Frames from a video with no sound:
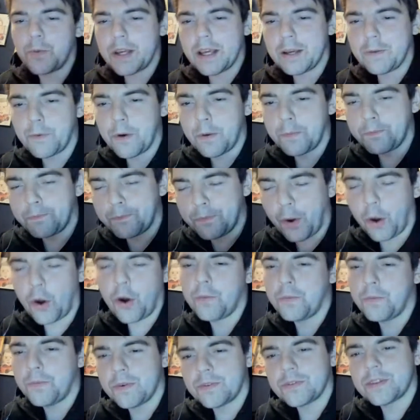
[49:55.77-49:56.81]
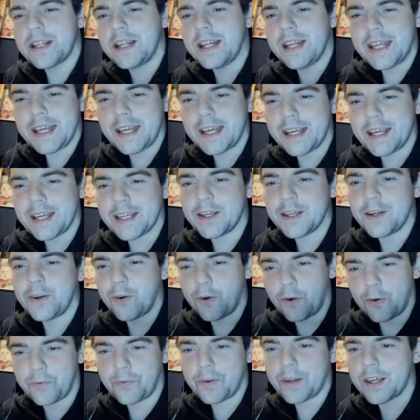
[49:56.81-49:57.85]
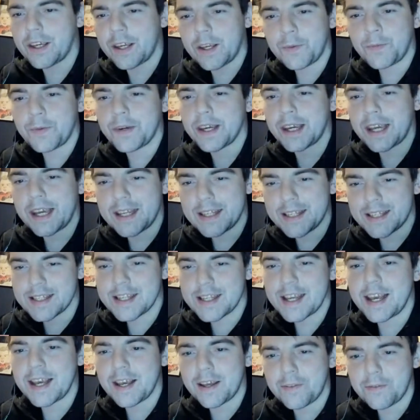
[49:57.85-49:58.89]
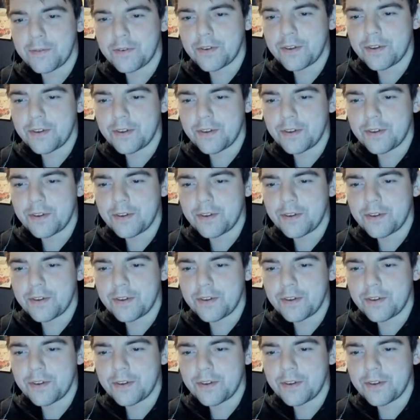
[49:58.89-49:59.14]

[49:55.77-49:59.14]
we were bottom of the league, you're thinking we're getting 6th.